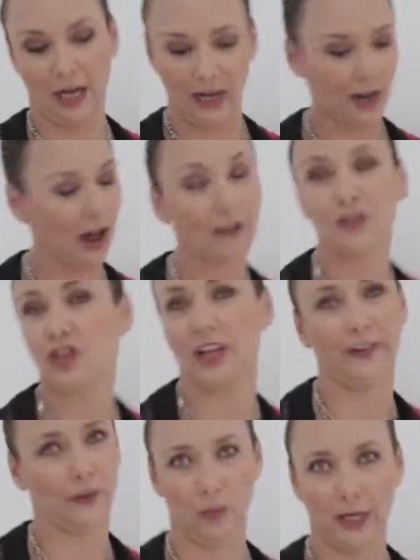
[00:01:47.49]
I love
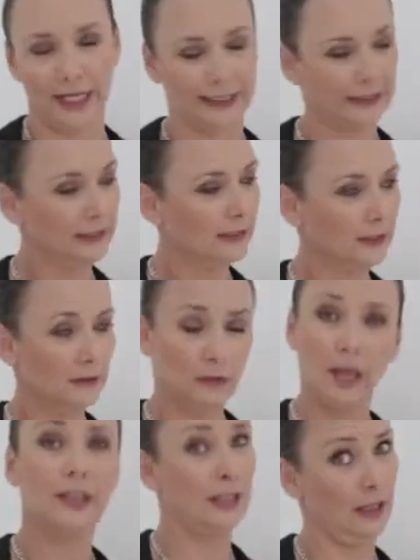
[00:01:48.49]
cheese and wine.
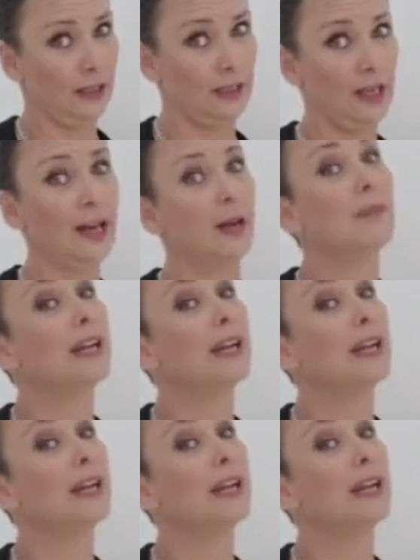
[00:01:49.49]
I didn't at the time, but